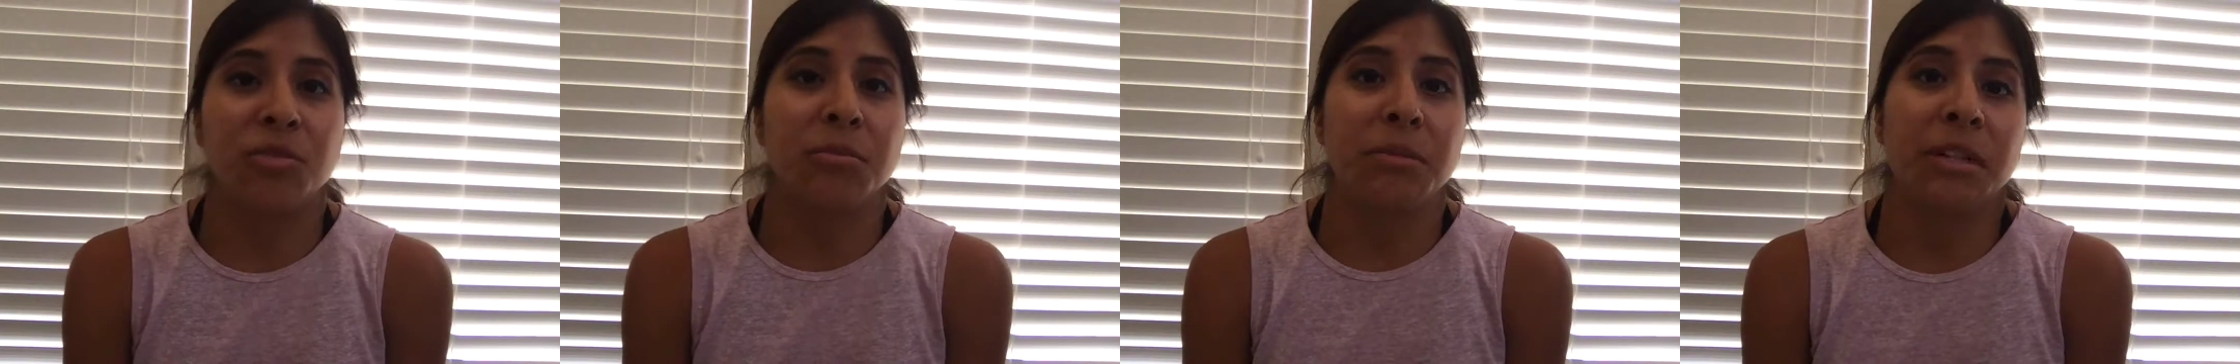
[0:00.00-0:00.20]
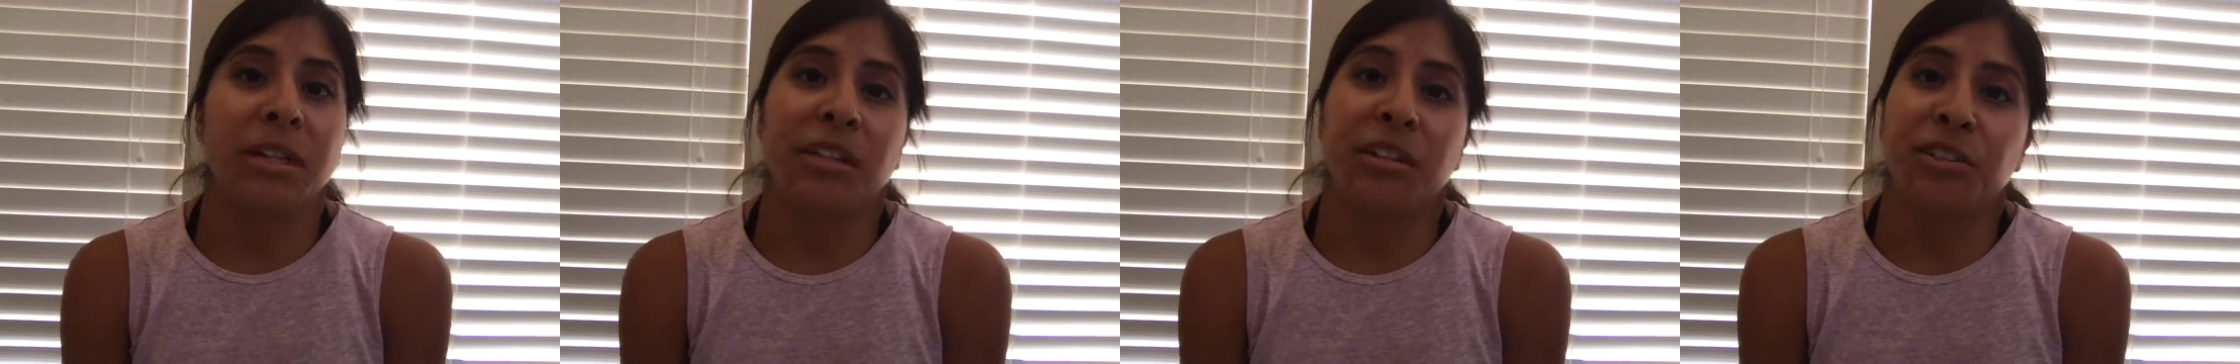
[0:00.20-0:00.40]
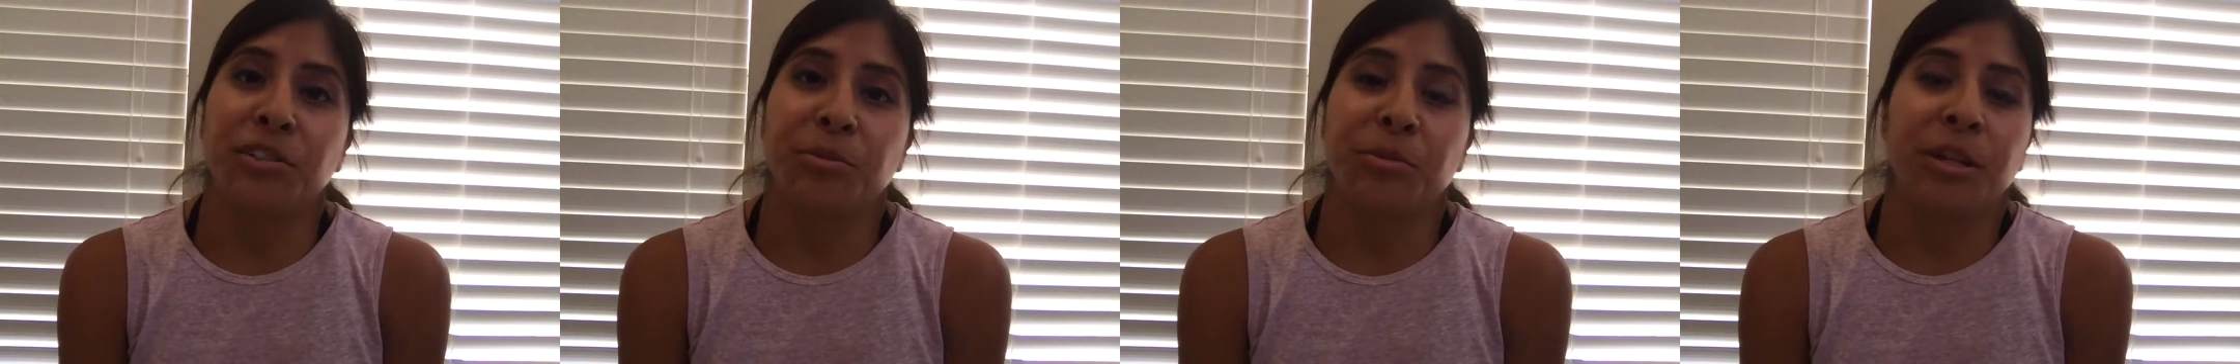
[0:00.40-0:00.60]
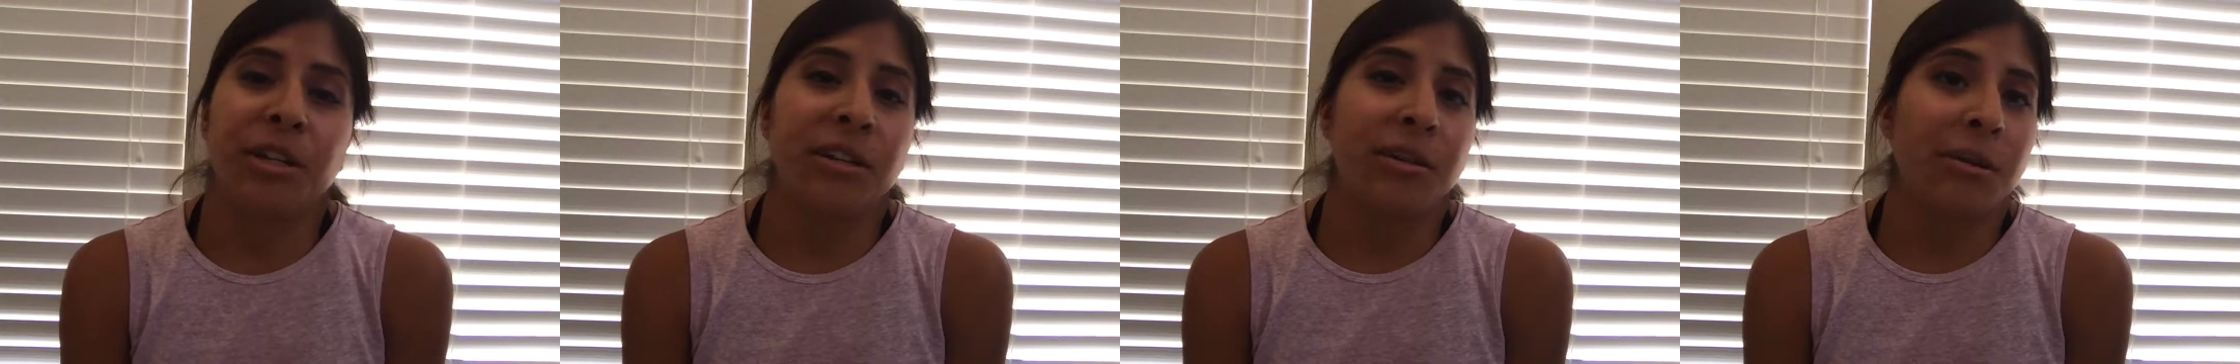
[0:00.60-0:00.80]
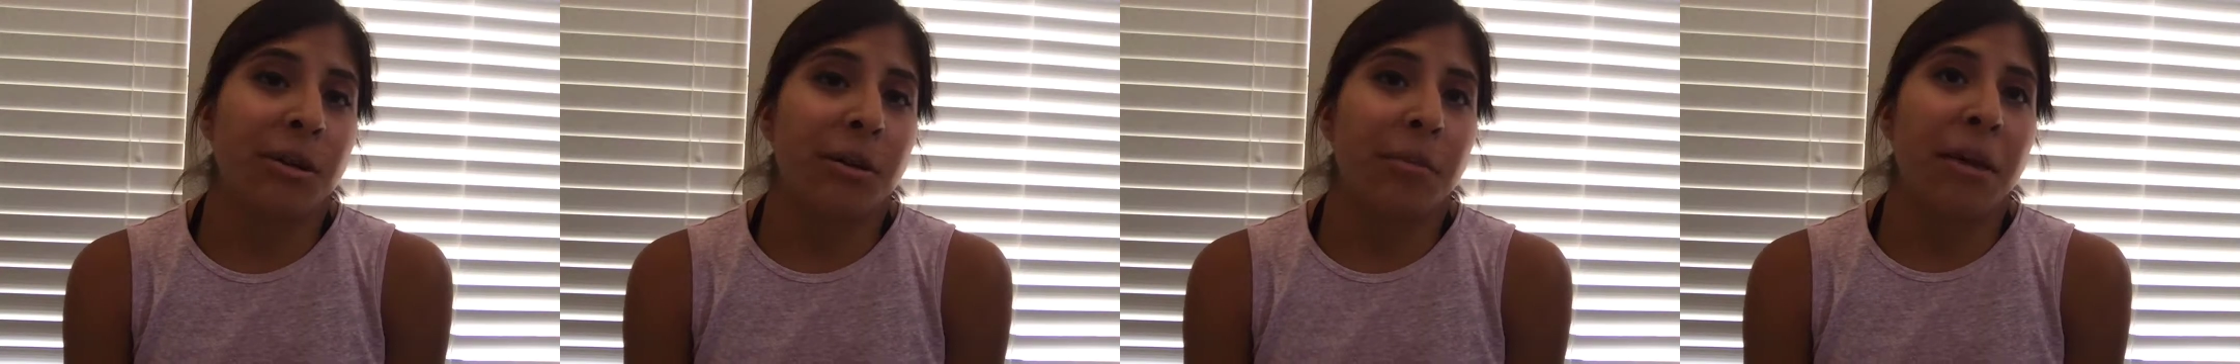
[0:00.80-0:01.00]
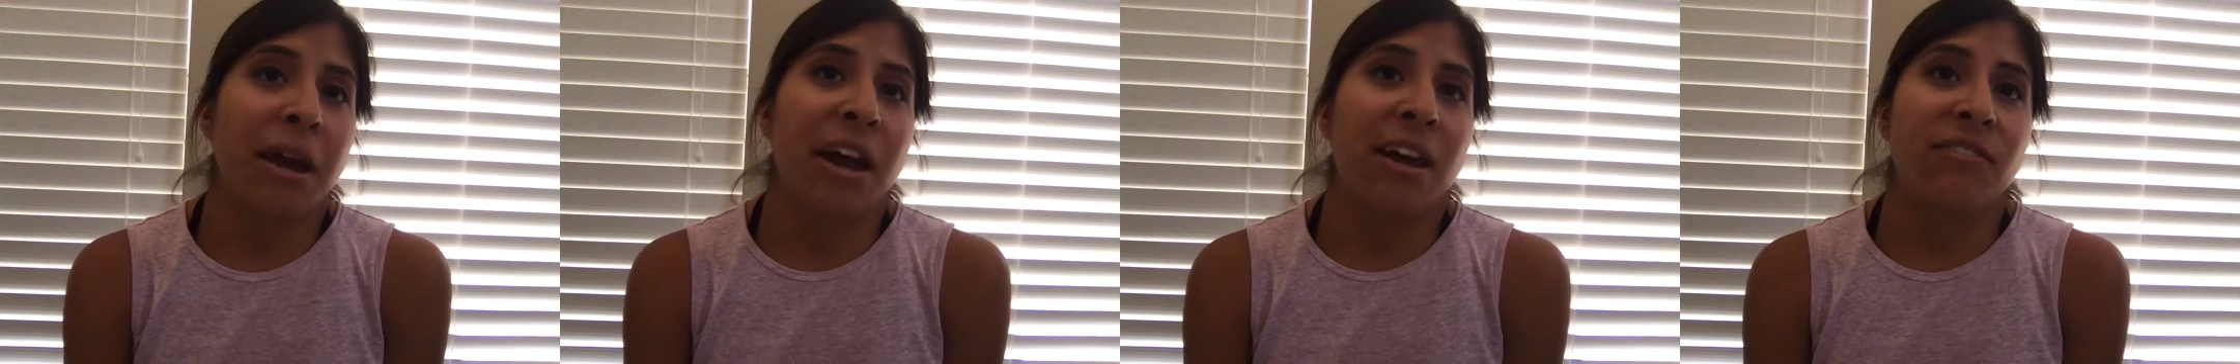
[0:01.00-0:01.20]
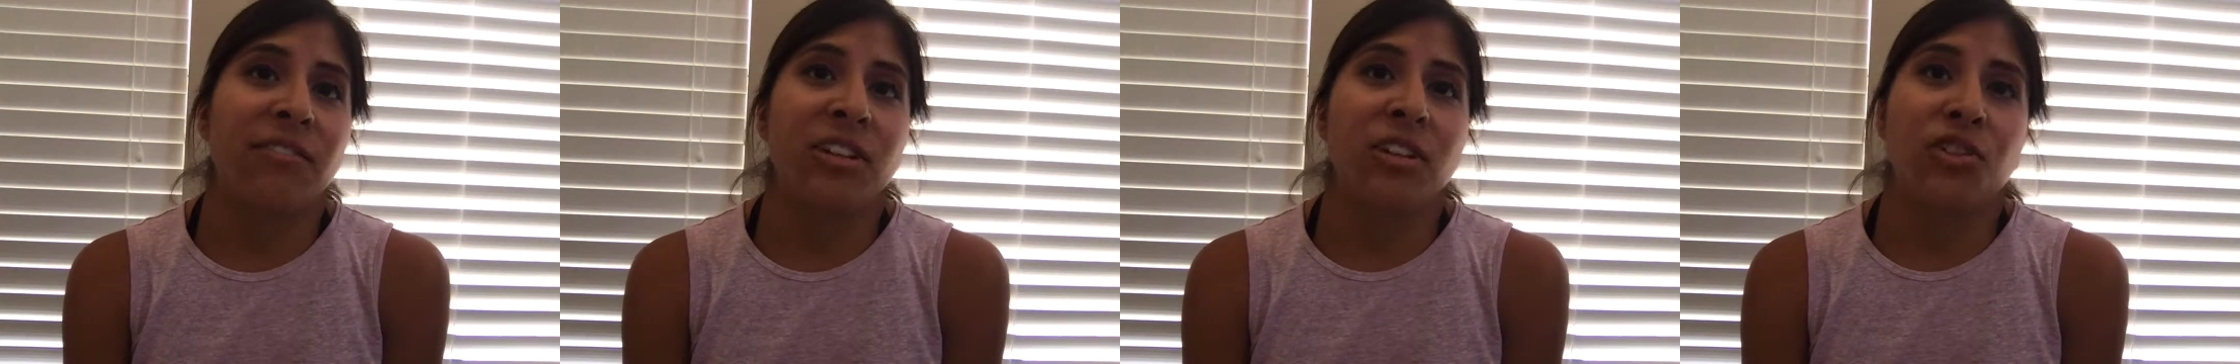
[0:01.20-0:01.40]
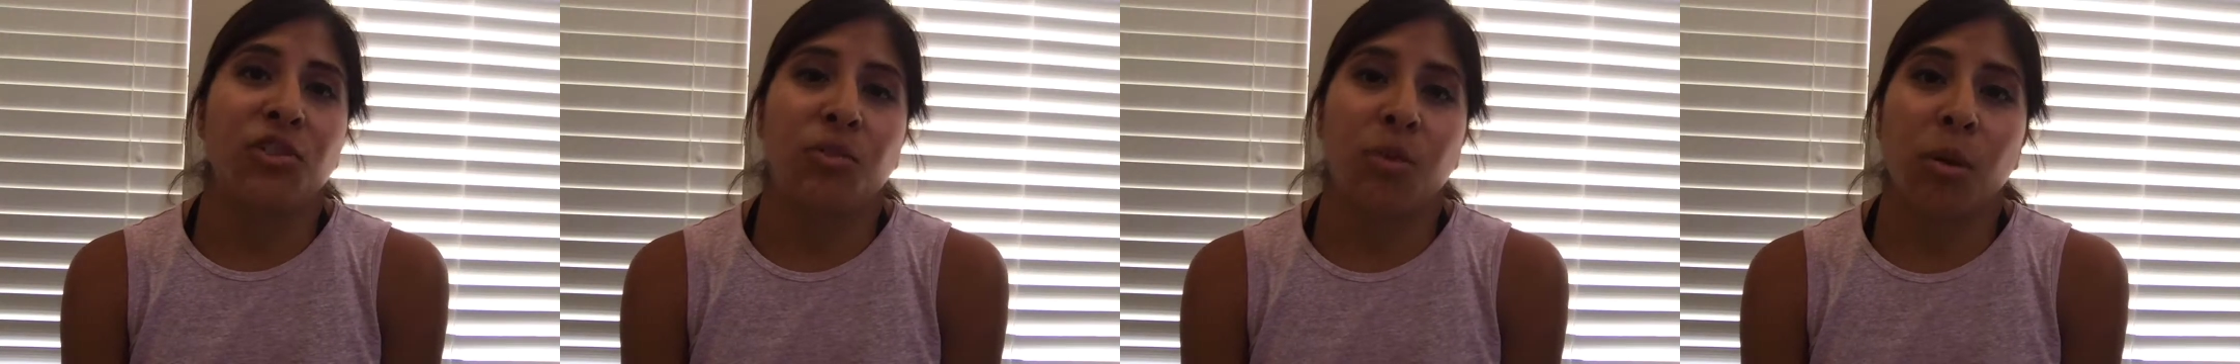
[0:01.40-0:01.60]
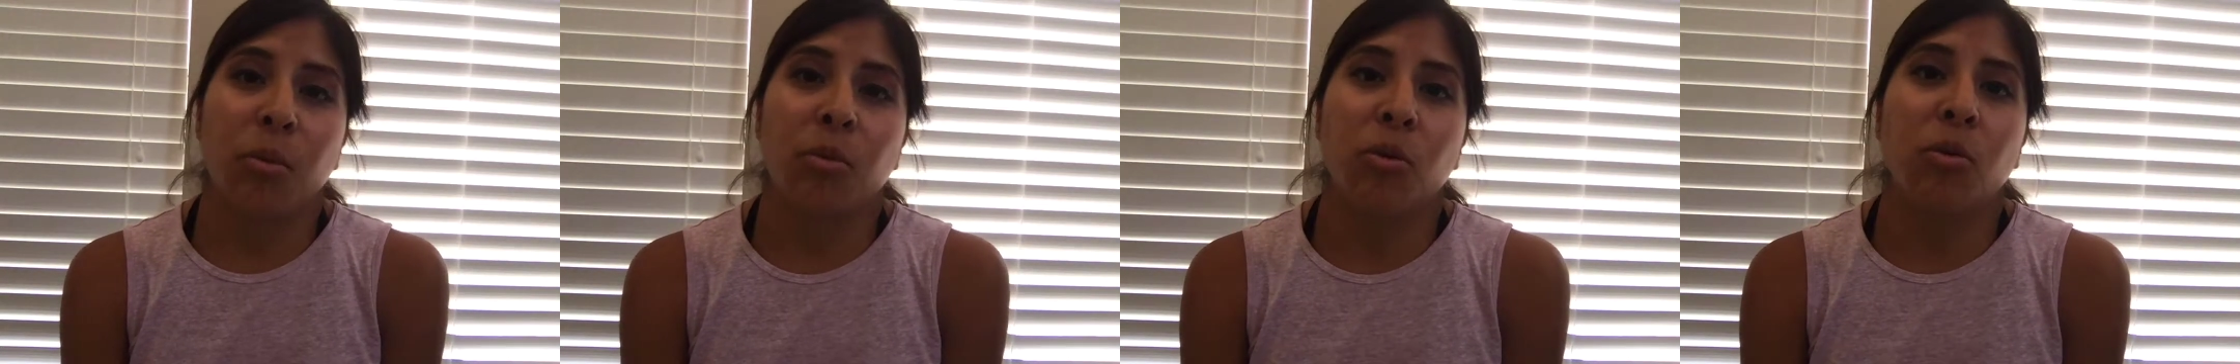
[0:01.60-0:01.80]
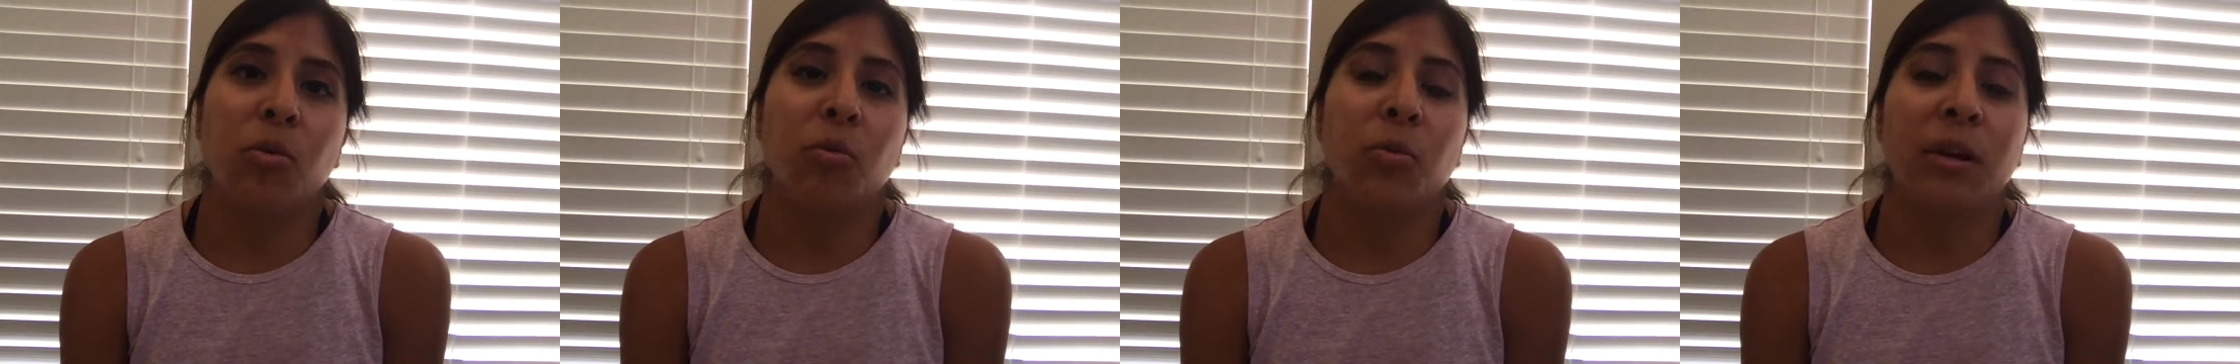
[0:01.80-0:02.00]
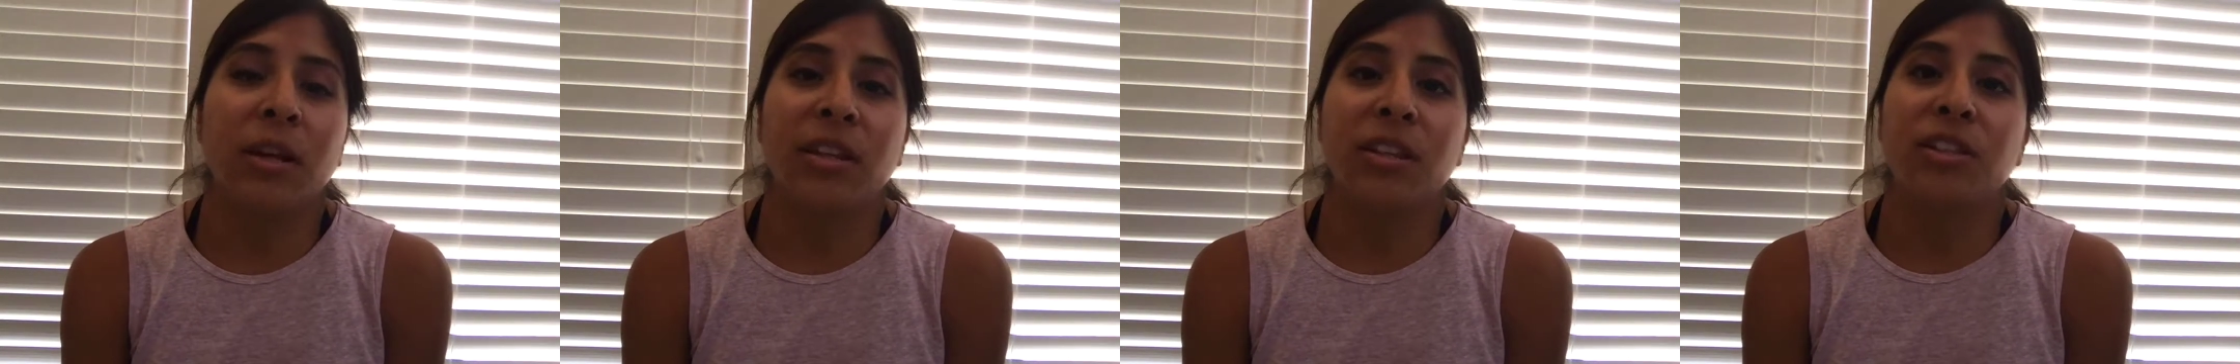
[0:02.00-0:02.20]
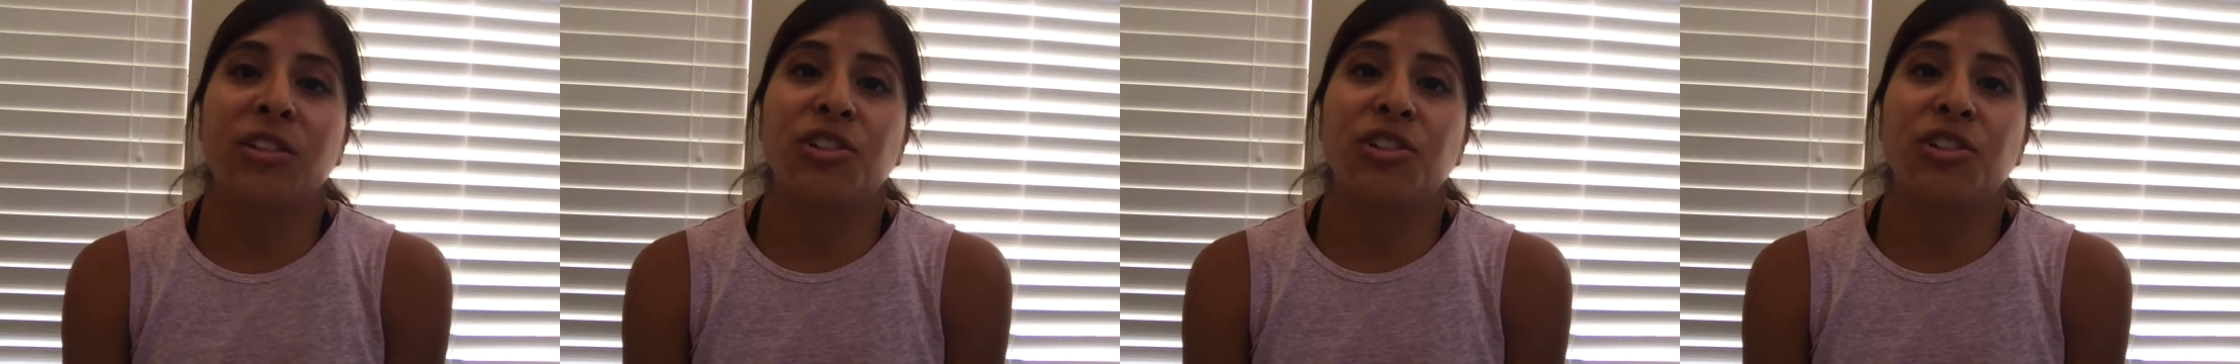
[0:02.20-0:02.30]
management and I'm having trouble with